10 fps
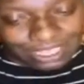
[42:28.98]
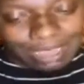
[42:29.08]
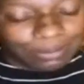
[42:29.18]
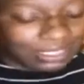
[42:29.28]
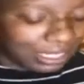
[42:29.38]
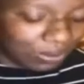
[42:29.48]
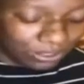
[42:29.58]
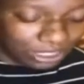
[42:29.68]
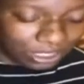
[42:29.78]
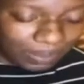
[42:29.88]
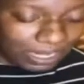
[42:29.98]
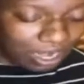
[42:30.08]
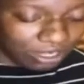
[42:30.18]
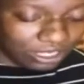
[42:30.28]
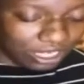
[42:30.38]
gonna just be
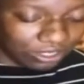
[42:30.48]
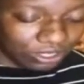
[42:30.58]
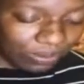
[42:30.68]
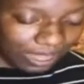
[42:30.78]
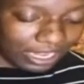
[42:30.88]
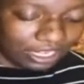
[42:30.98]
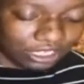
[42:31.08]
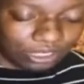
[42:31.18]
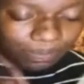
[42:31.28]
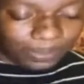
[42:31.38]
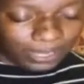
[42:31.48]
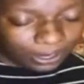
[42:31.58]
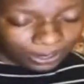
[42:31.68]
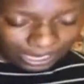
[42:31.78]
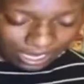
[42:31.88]
nosy on Tupac energy.
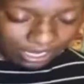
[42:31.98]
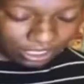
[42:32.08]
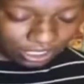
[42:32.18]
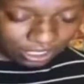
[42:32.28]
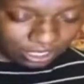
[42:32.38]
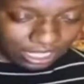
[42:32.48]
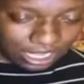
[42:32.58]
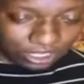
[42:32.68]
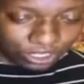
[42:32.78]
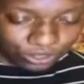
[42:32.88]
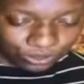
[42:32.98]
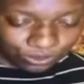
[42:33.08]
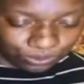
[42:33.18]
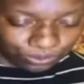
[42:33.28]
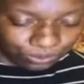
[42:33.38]
Period. Just on that too.
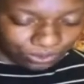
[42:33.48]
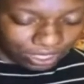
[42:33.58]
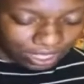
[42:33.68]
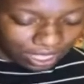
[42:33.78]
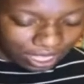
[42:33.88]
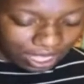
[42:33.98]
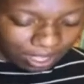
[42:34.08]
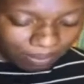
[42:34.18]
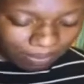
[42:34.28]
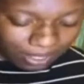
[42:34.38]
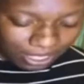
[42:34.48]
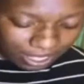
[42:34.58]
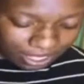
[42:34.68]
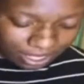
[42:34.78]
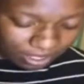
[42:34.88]

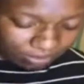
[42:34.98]
But